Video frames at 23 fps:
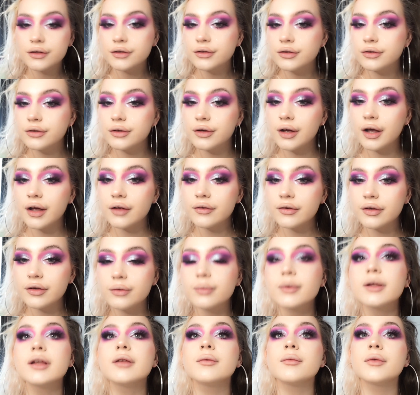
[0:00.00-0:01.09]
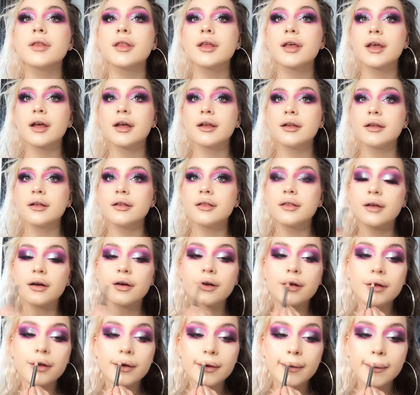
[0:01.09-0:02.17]
So I just went in with a kind of
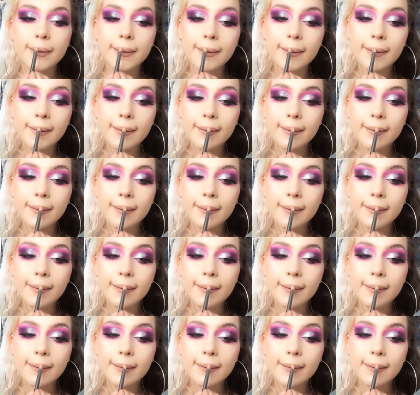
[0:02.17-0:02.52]
darker